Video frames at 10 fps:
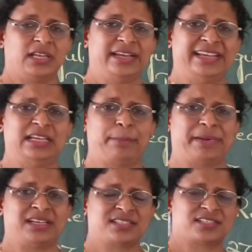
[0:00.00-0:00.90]
It
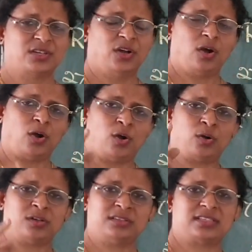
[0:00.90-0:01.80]
depends
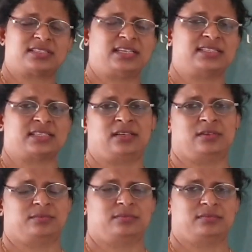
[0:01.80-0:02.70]
on the
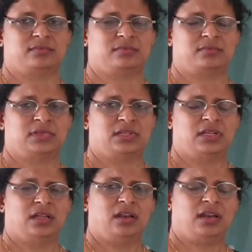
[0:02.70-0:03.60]
season.
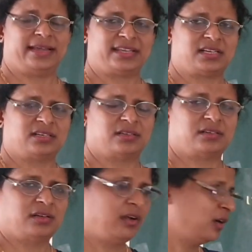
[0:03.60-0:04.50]
Like,
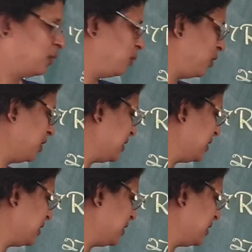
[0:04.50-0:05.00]
what